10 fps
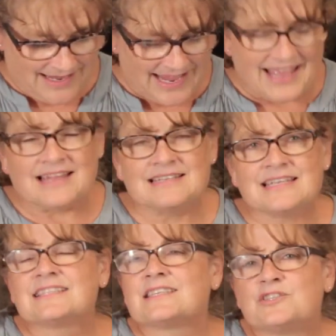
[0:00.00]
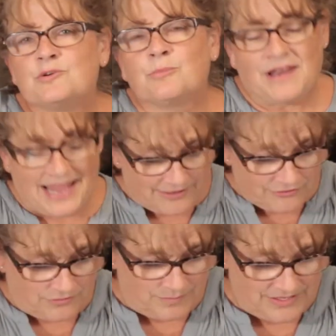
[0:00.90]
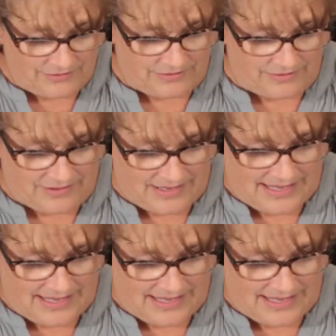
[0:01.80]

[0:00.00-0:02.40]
and it's a supernatural mirror.